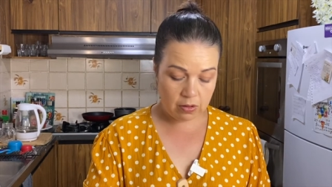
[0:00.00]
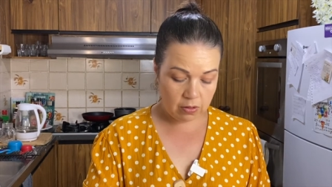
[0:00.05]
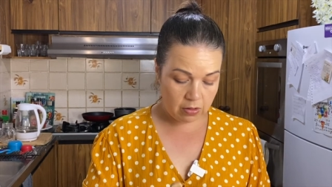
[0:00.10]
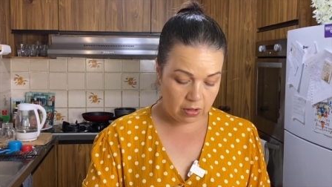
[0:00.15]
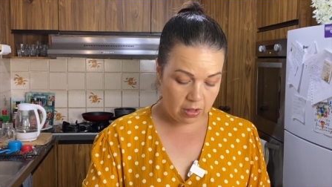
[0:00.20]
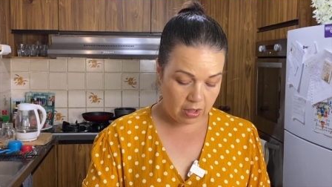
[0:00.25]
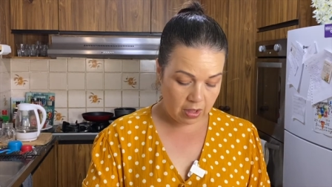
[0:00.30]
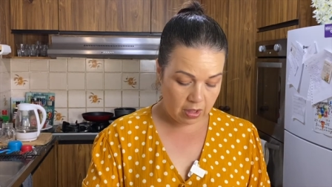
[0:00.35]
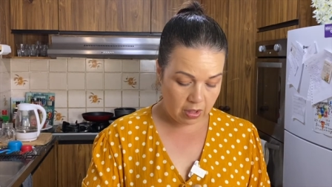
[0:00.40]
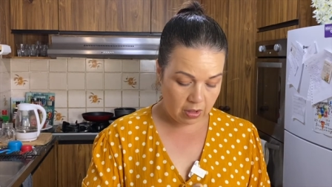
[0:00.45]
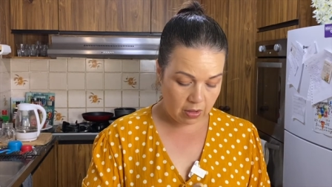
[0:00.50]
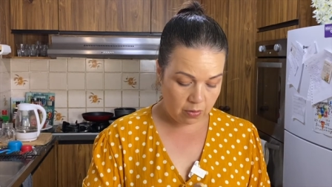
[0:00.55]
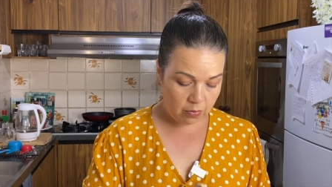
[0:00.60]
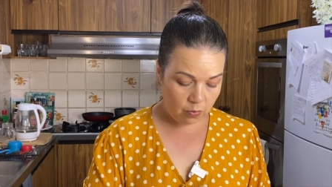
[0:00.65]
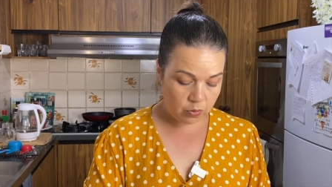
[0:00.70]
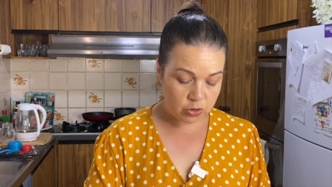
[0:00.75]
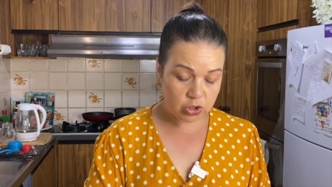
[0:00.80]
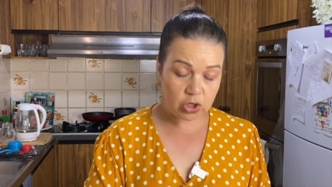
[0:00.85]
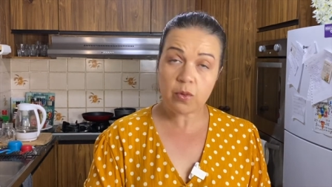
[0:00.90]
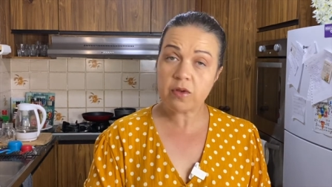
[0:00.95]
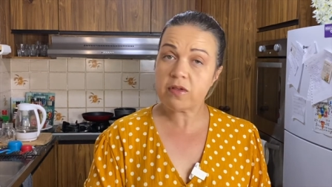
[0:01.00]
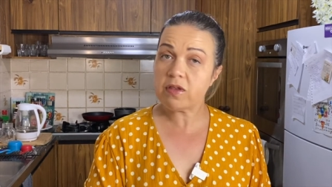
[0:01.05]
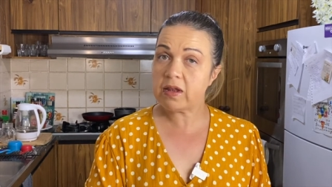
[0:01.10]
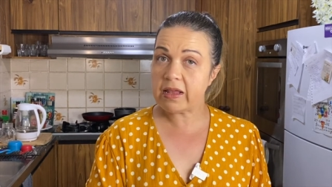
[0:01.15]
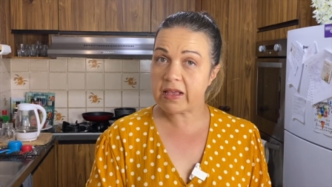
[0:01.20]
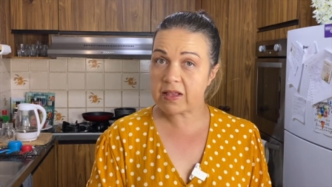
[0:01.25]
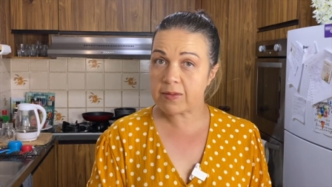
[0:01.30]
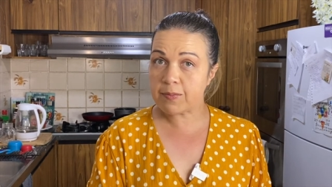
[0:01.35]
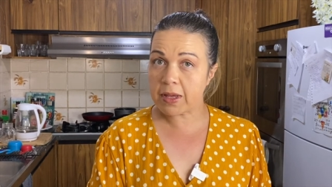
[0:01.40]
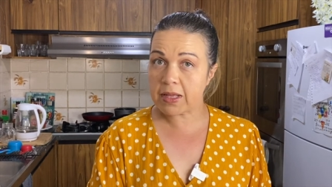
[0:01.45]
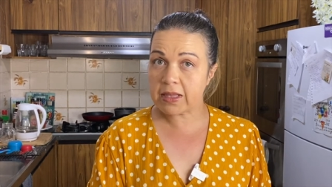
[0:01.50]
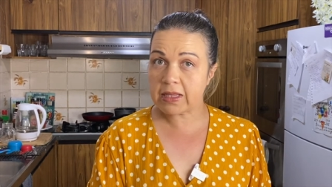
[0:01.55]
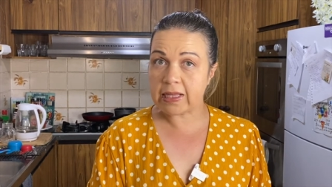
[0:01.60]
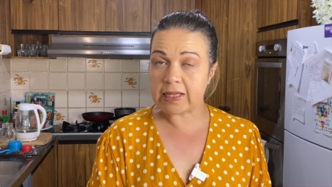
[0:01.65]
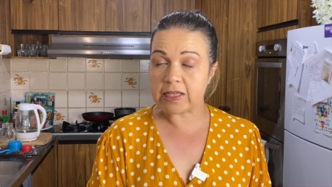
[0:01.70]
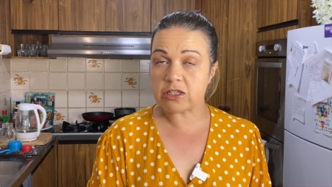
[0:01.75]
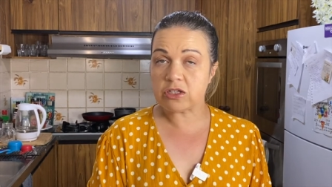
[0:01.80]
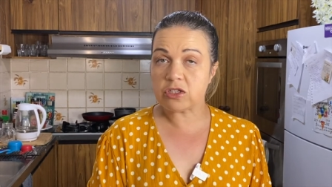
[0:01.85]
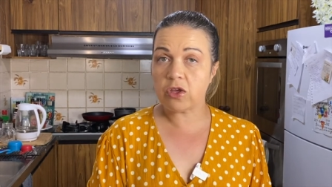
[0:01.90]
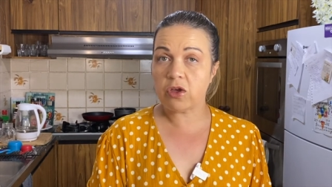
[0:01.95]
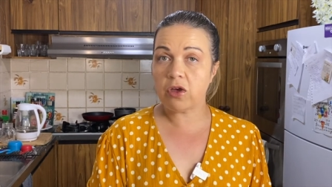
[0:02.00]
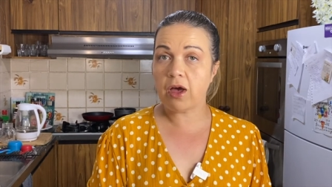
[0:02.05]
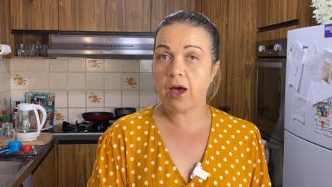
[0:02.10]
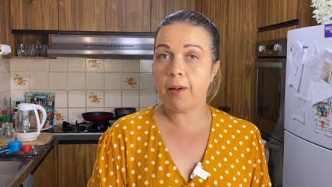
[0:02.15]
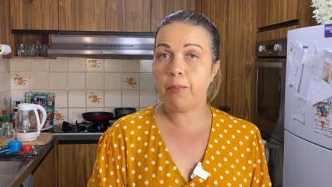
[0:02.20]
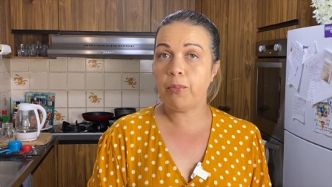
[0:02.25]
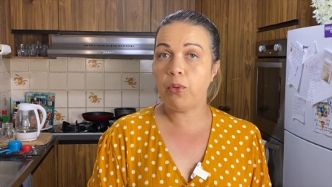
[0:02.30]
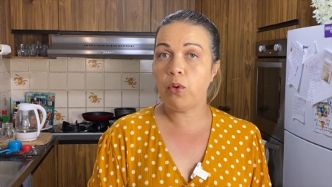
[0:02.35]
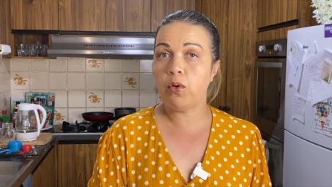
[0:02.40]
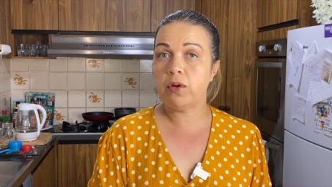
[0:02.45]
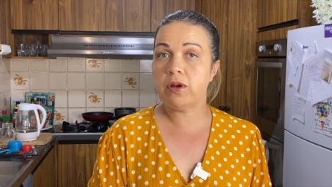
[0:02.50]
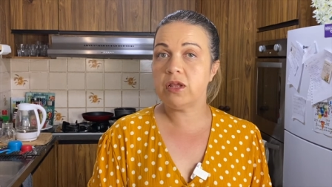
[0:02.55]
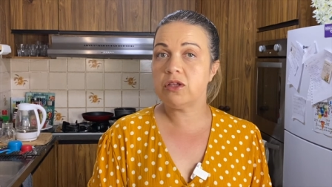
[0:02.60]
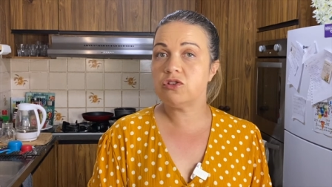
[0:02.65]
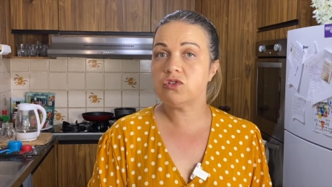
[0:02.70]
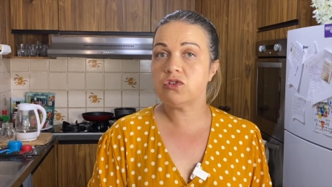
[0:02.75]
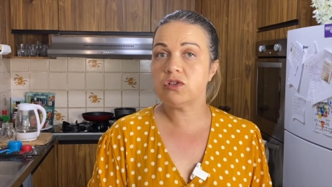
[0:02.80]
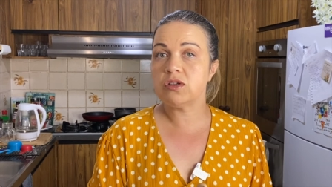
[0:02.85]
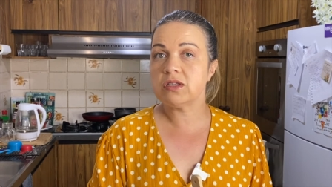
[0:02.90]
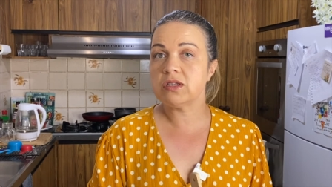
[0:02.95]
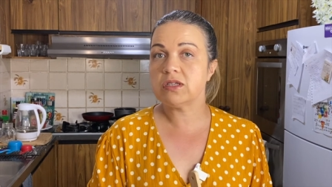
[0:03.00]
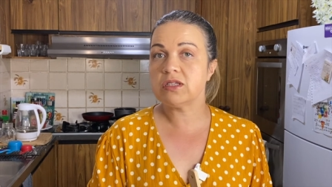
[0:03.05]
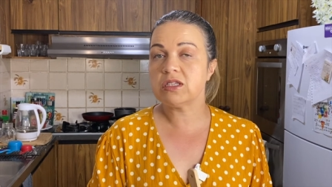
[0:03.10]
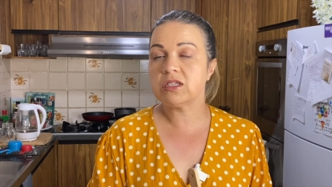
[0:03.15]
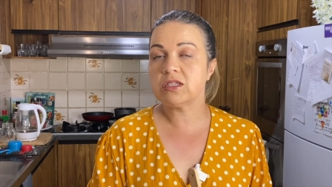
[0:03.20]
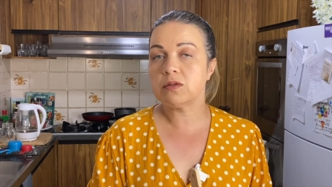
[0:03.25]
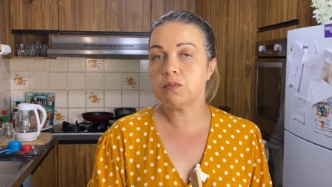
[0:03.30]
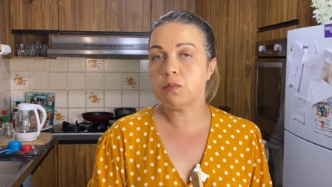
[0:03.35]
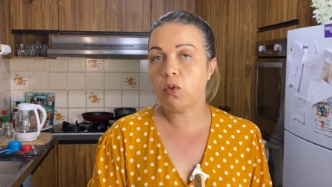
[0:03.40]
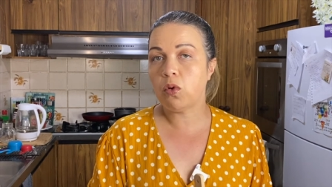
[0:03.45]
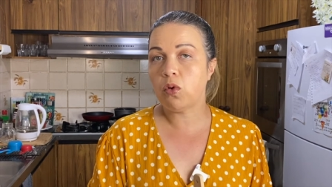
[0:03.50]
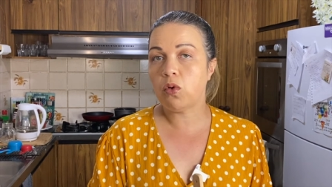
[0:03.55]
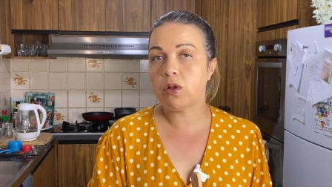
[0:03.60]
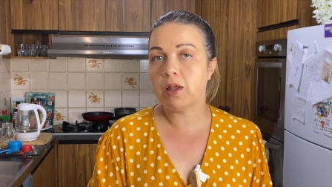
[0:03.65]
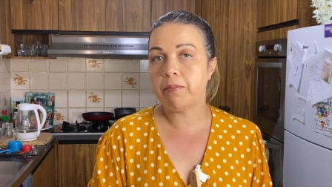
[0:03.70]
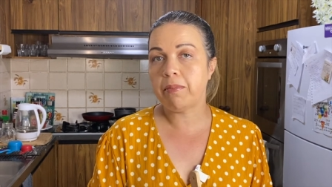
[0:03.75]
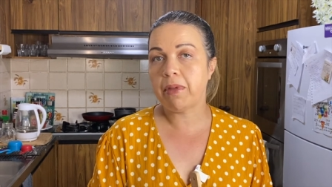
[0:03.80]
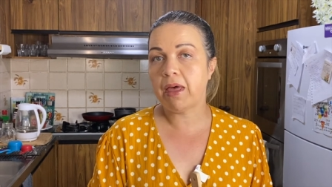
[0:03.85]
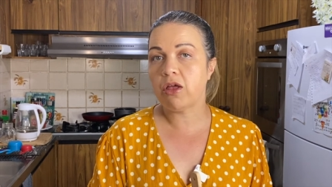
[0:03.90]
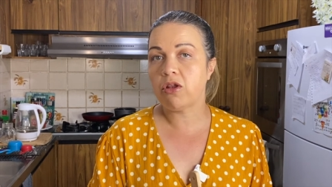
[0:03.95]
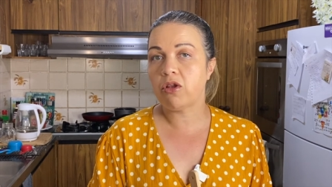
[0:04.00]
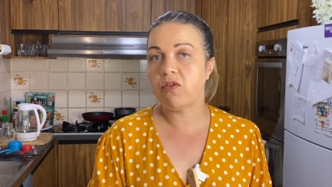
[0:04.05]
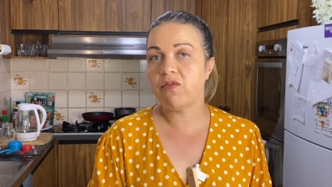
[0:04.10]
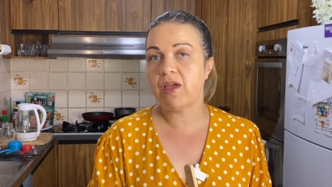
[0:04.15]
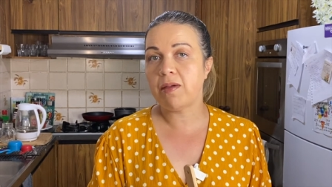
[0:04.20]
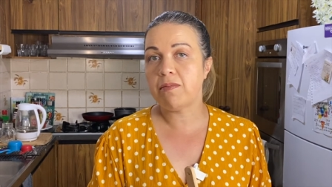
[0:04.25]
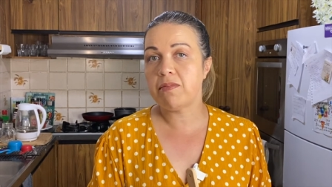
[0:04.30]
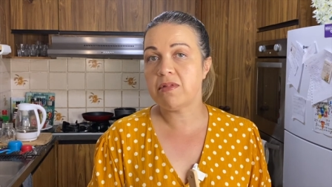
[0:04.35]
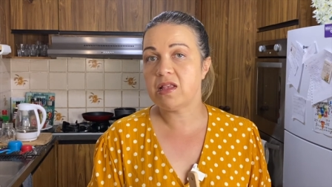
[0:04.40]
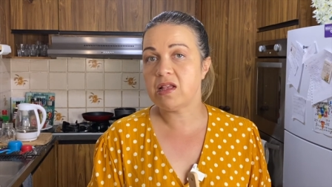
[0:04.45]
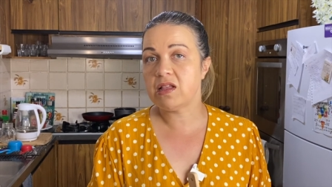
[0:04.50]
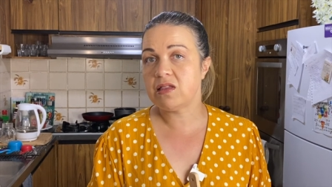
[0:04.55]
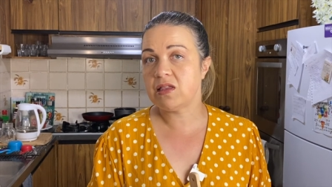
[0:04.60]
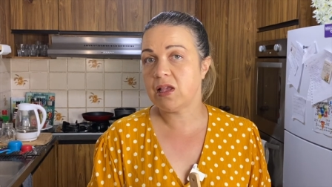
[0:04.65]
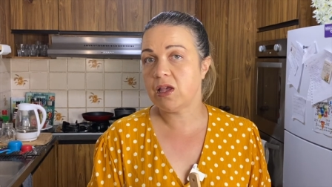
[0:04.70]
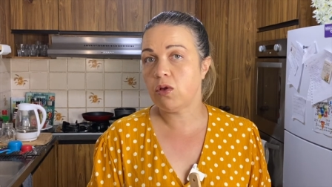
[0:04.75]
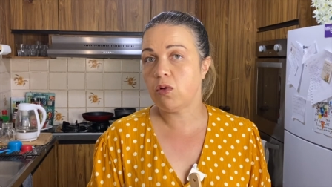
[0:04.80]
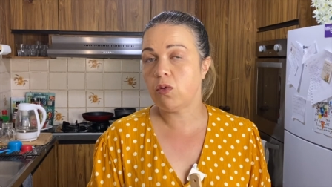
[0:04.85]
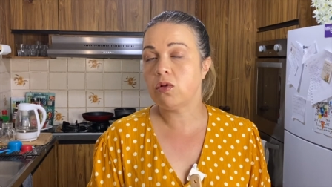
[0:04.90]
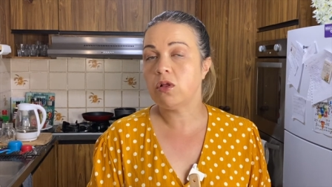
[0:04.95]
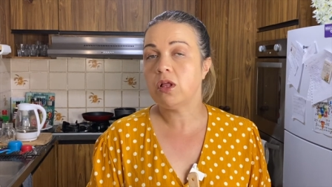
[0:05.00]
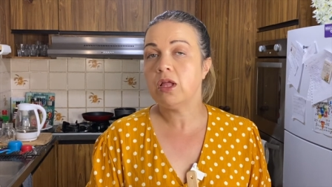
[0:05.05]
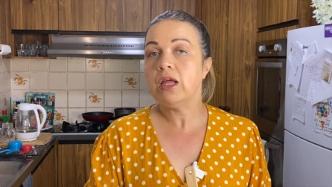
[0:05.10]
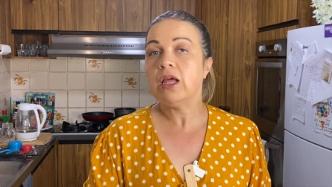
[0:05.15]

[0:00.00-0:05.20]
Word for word: uh, which I wasn't expecting so I poured in just a small amount of MCT oil